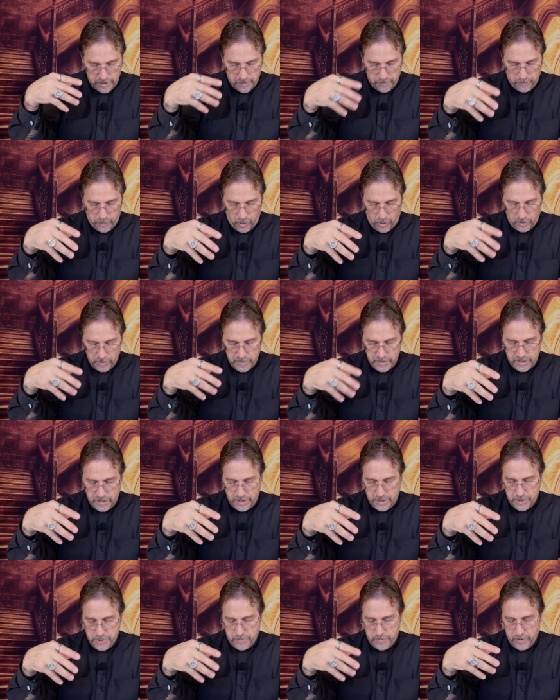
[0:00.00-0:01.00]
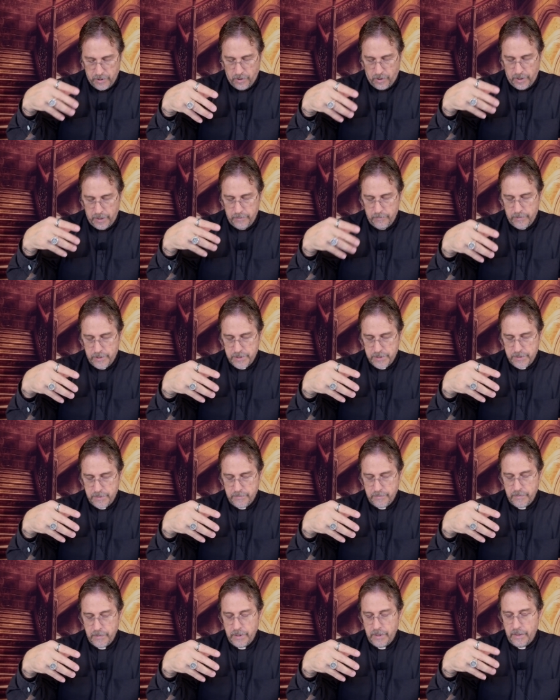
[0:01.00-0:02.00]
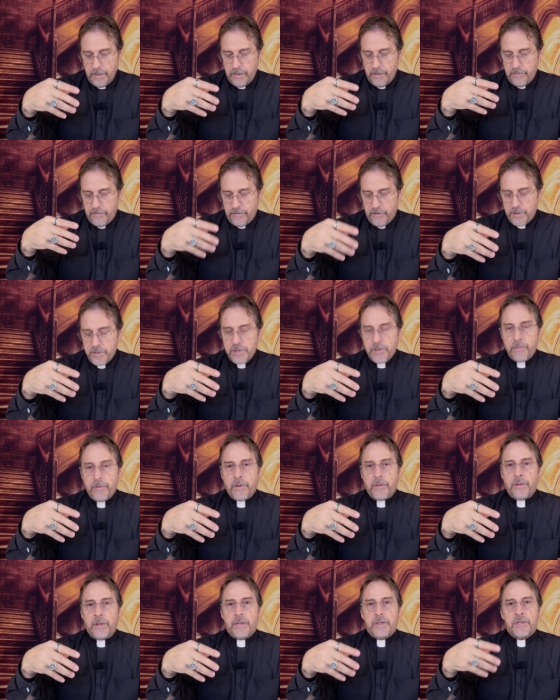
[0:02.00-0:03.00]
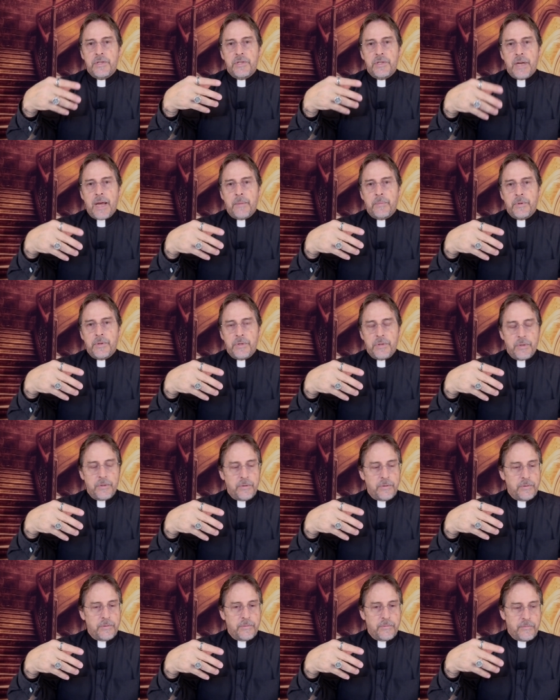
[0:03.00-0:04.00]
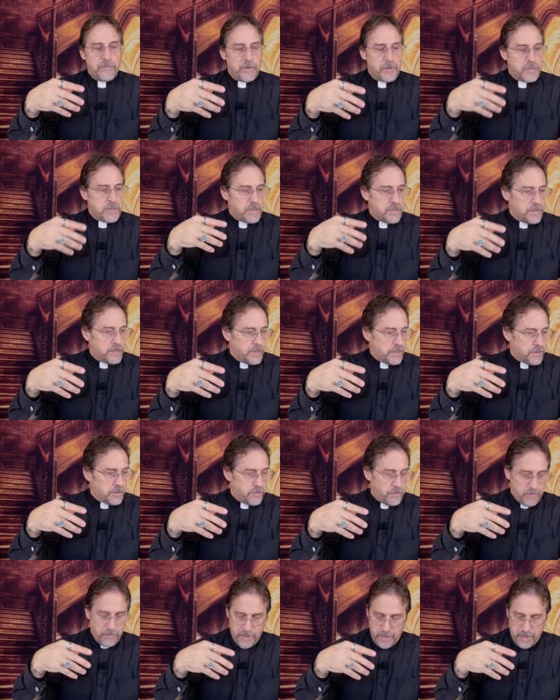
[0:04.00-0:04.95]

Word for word: did Paul teach regarding wisdom? 1 Corinthians chapter 2, verses 6 through